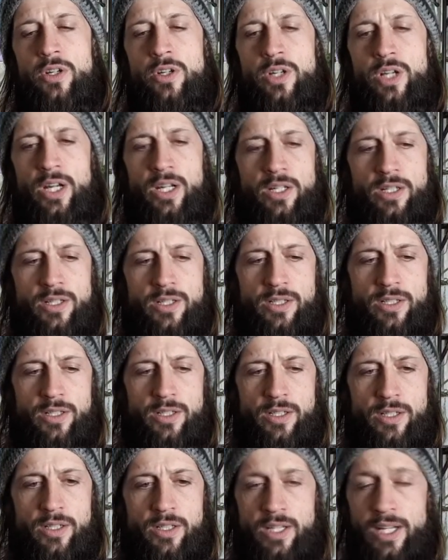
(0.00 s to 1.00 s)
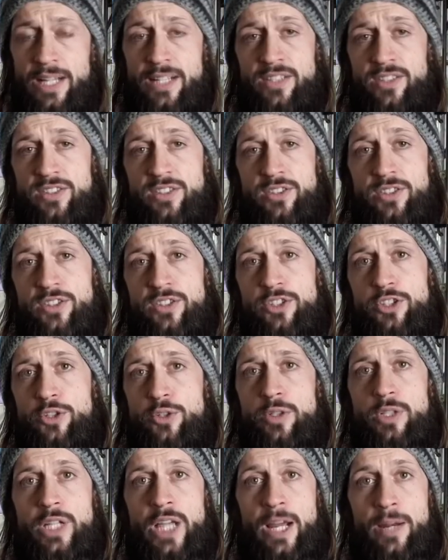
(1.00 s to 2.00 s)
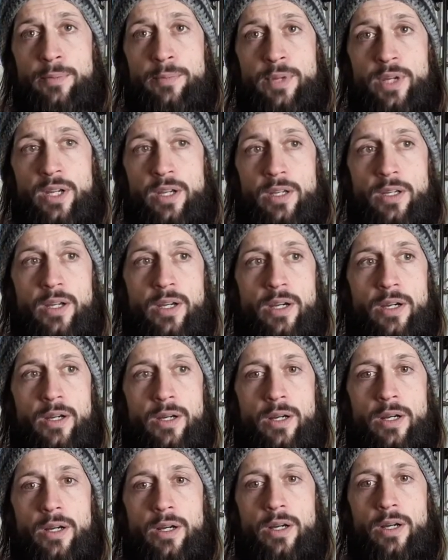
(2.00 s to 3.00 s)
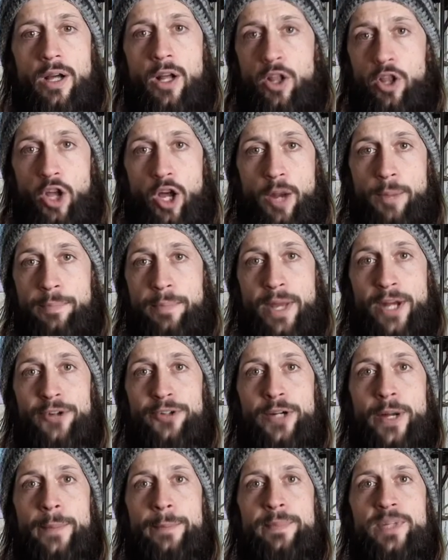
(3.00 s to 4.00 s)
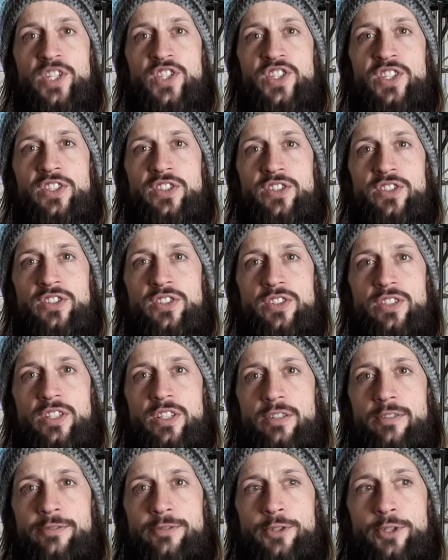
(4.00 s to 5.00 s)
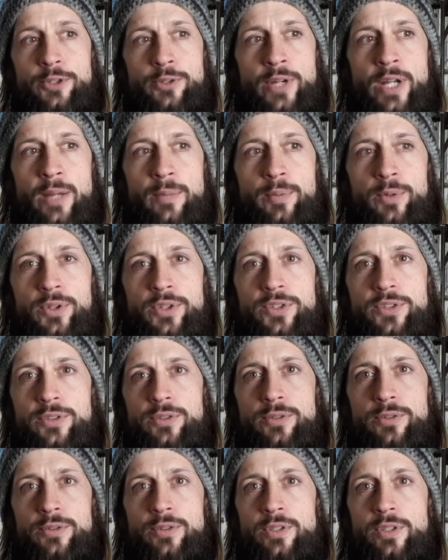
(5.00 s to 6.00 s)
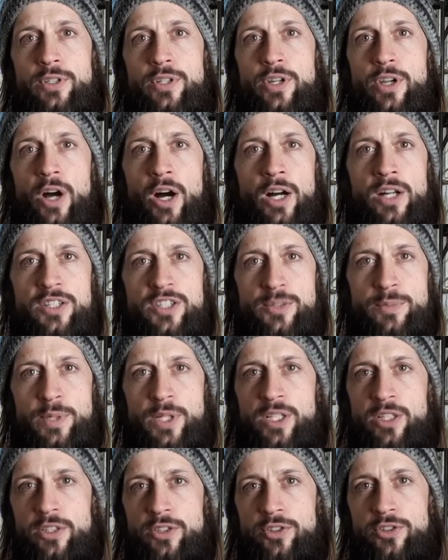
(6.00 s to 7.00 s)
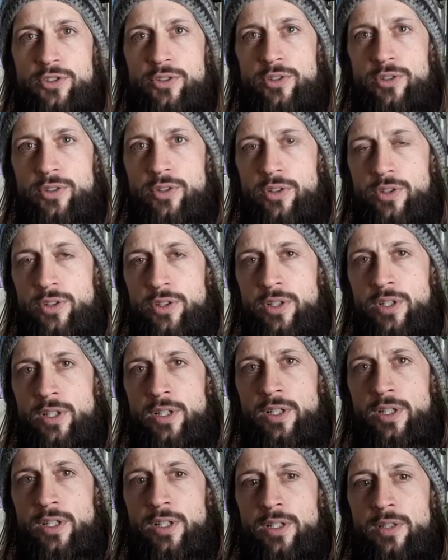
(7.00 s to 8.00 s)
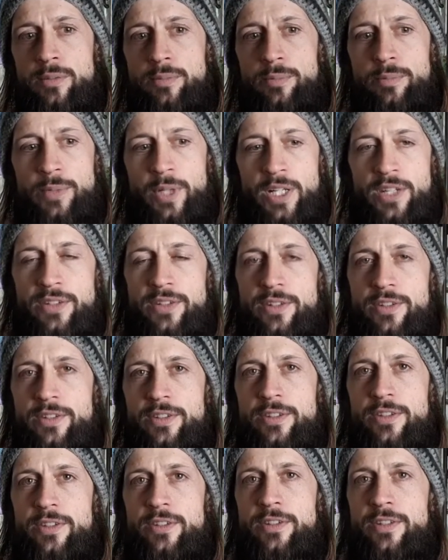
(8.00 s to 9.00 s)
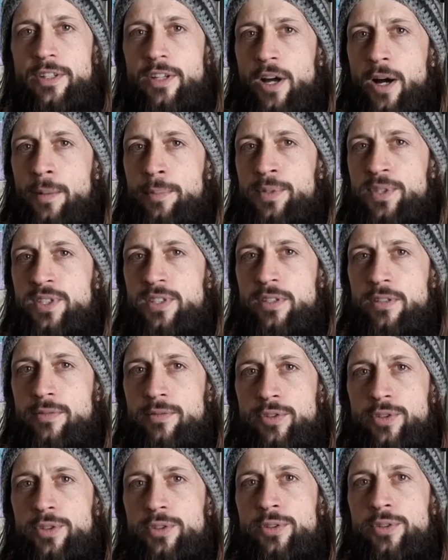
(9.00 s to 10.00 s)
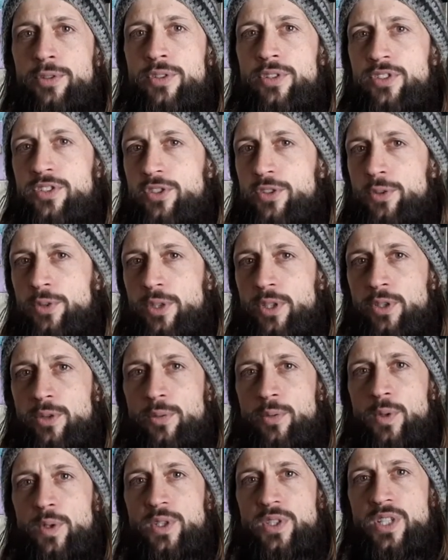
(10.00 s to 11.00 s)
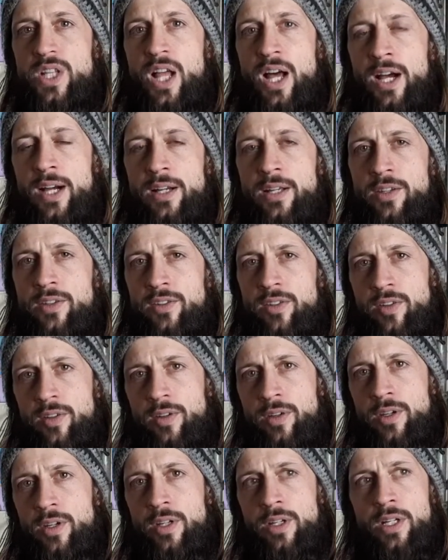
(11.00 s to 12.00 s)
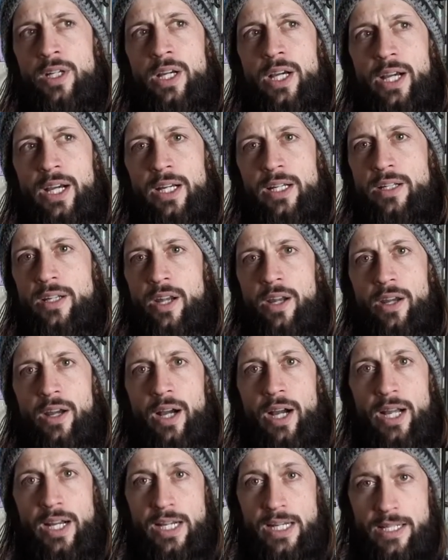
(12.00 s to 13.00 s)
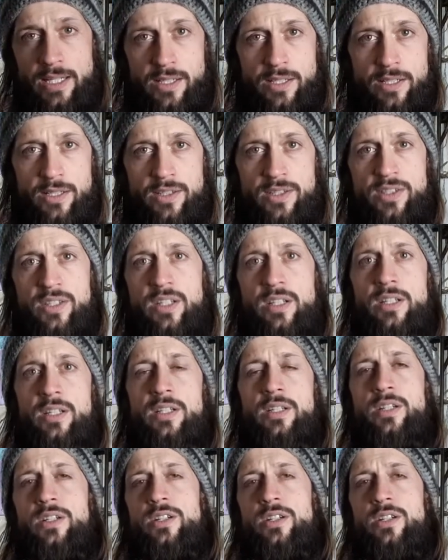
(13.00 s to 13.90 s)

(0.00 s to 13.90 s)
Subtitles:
And yes, you can be a lot better at business if you're able to not speak your truth. But the opposite of truth is going towards lies. And I need to stay